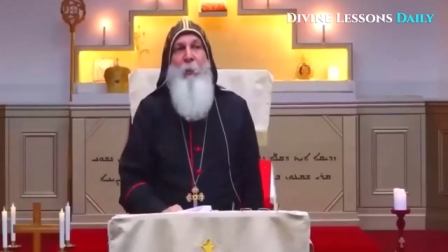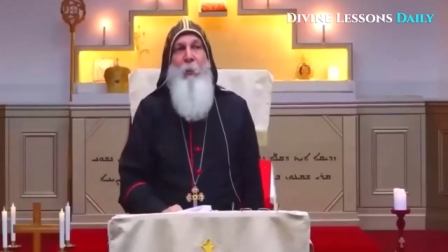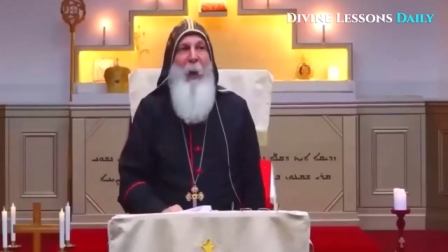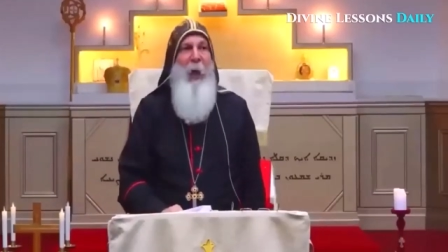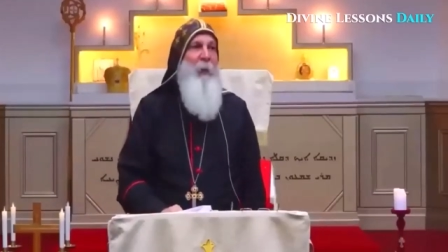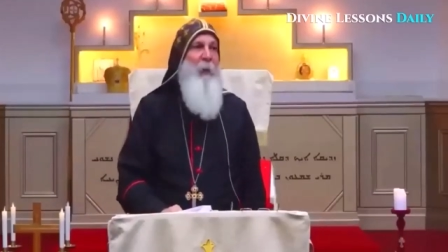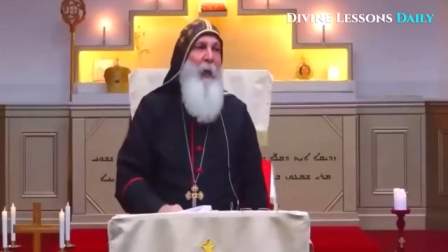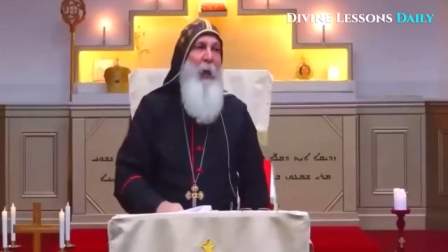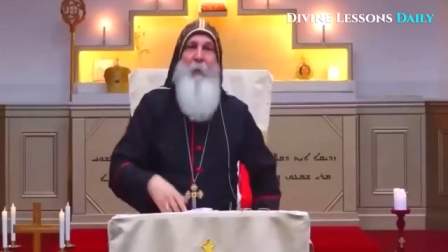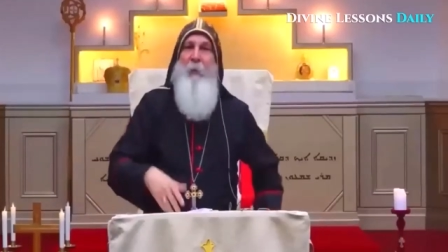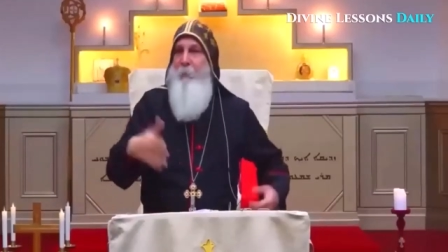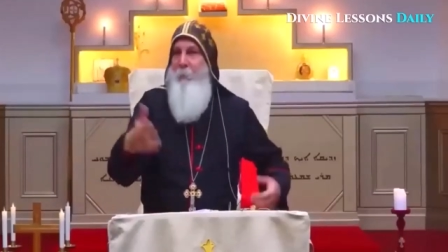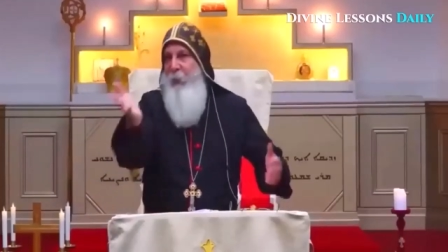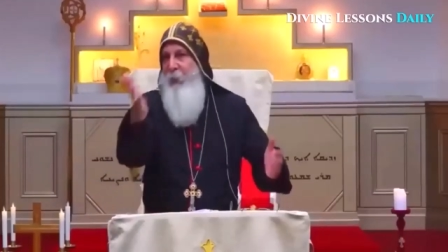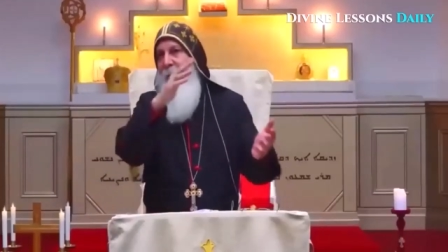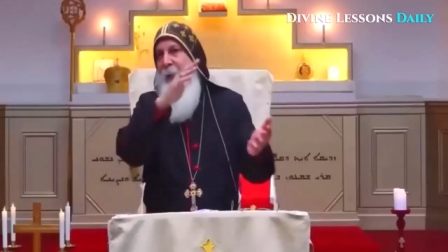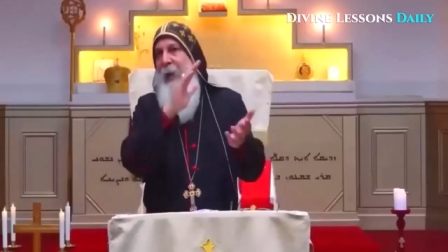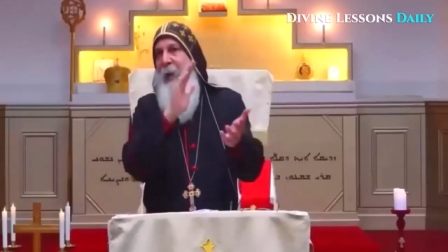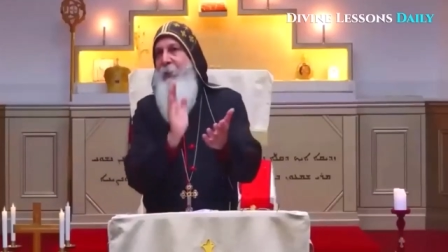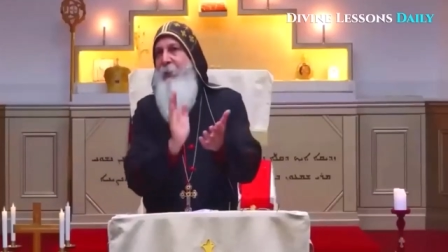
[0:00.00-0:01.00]
Well done.
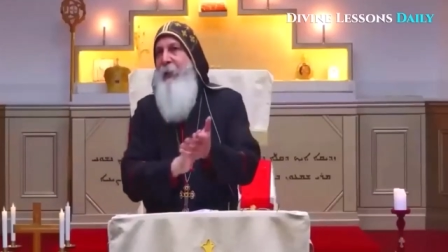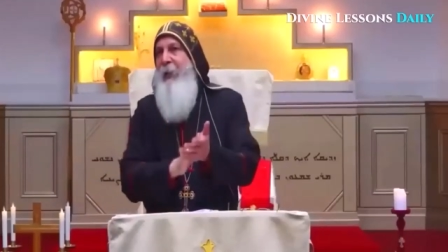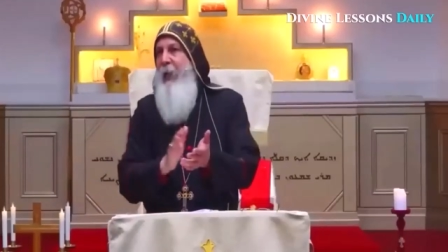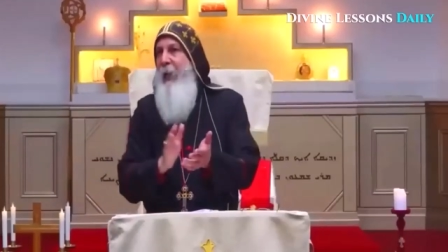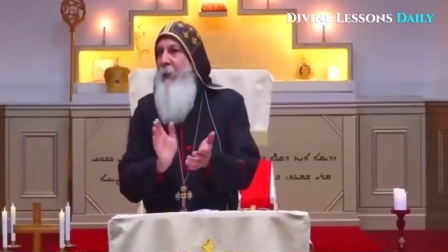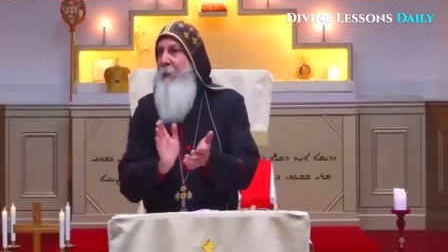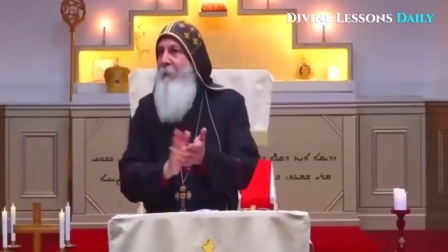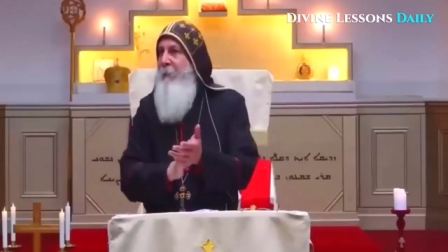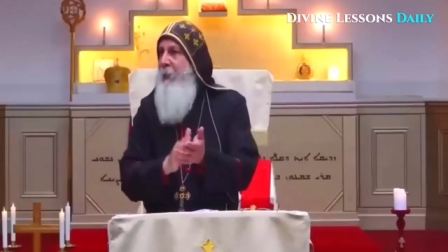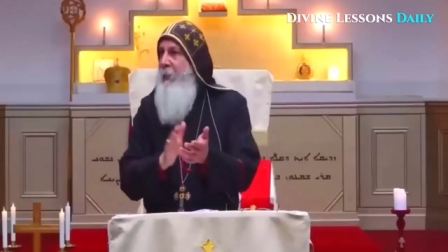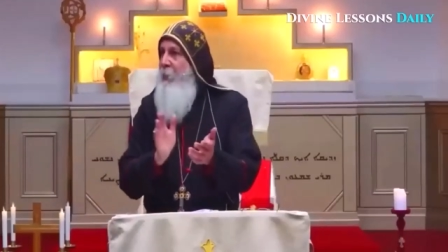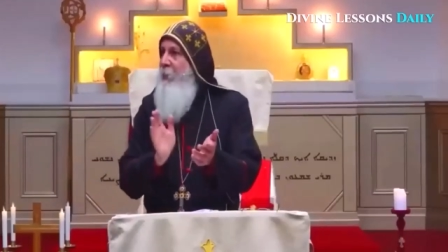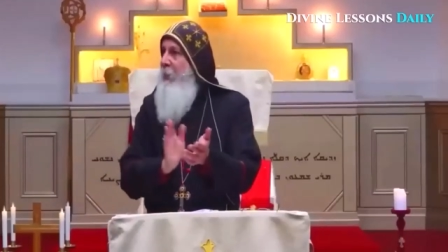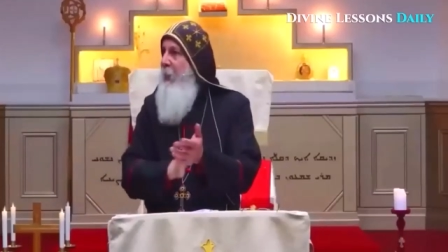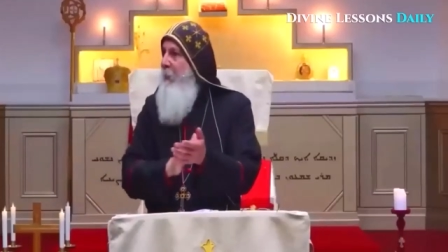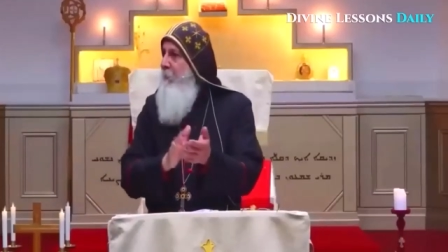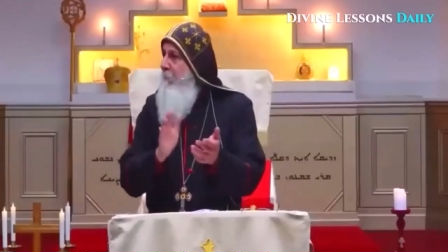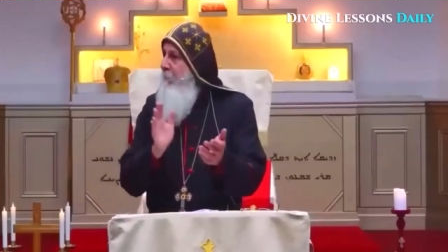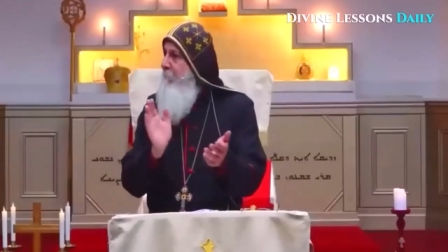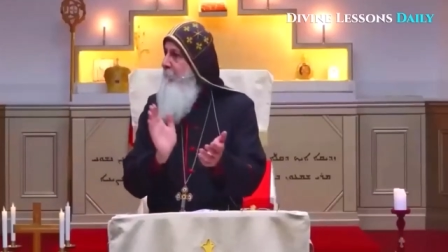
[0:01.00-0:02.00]
Put your hands together for this judge.